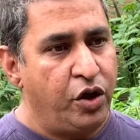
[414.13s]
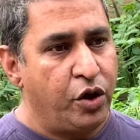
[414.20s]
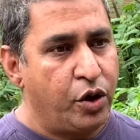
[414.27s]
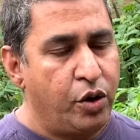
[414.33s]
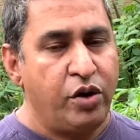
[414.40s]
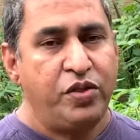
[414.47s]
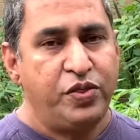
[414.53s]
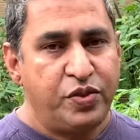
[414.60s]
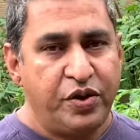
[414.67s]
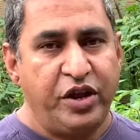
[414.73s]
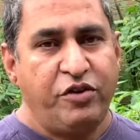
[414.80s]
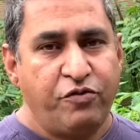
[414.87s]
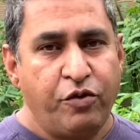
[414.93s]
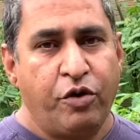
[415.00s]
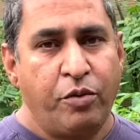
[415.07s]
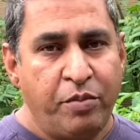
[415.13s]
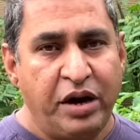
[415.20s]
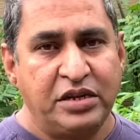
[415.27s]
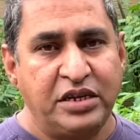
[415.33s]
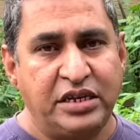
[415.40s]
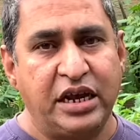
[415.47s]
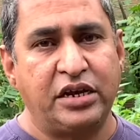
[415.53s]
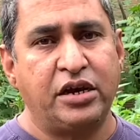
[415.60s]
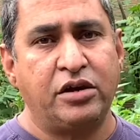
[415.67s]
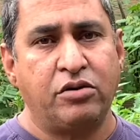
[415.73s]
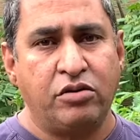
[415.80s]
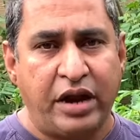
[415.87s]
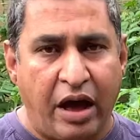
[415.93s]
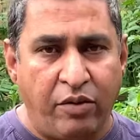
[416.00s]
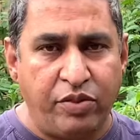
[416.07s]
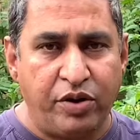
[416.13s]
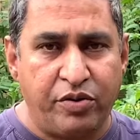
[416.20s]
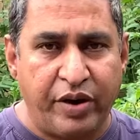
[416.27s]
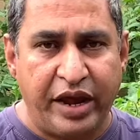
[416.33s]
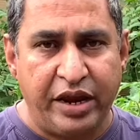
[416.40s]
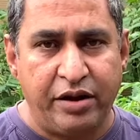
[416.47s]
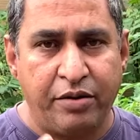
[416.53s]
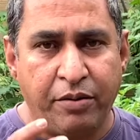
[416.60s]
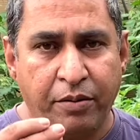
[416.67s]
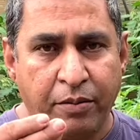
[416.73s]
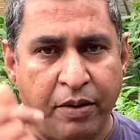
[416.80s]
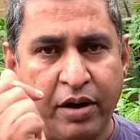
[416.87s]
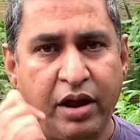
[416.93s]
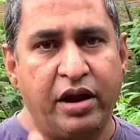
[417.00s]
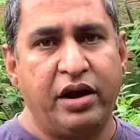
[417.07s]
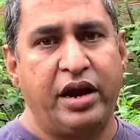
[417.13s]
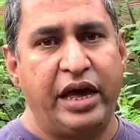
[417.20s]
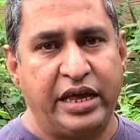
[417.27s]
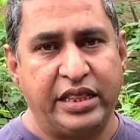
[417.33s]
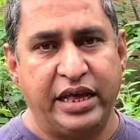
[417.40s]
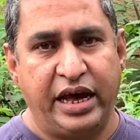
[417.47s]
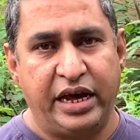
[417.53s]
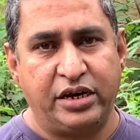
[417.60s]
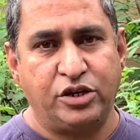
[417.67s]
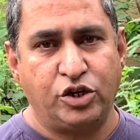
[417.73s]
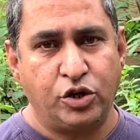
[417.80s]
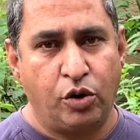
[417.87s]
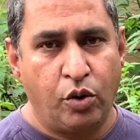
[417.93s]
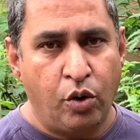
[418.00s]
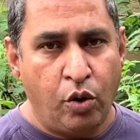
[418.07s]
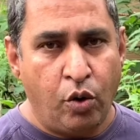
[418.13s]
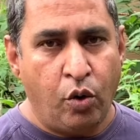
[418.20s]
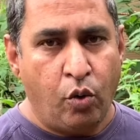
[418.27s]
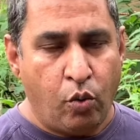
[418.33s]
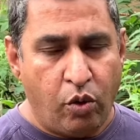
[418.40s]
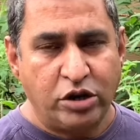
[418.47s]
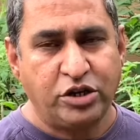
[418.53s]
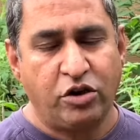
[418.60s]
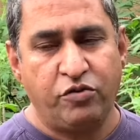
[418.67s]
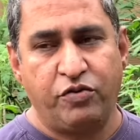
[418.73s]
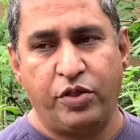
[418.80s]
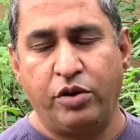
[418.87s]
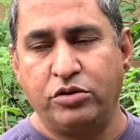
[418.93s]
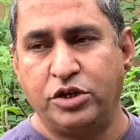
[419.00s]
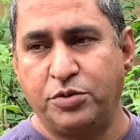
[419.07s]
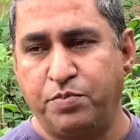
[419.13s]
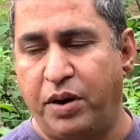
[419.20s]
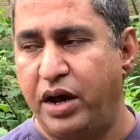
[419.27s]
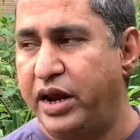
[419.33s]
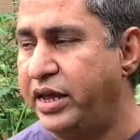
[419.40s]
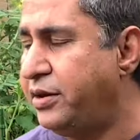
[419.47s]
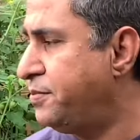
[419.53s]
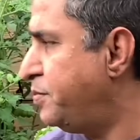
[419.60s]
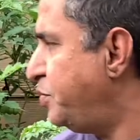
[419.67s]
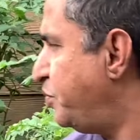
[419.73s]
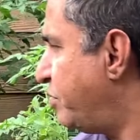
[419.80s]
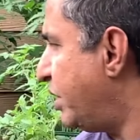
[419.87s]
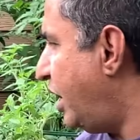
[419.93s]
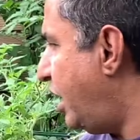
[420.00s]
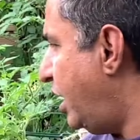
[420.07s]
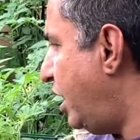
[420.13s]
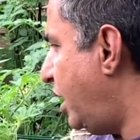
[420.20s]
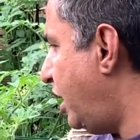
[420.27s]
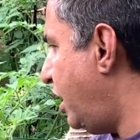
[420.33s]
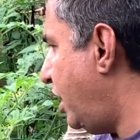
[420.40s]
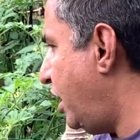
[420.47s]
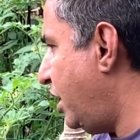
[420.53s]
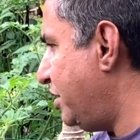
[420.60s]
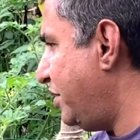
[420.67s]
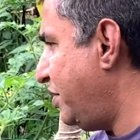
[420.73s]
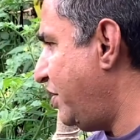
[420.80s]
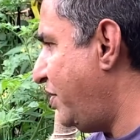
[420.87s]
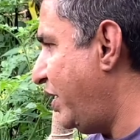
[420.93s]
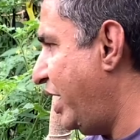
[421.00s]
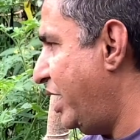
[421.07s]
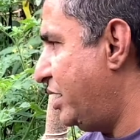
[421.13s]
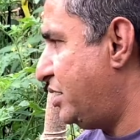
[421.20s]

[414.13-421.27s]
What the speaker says: good 3-4 months that can go down the drain like that. So watch out for those spotting. Other than that,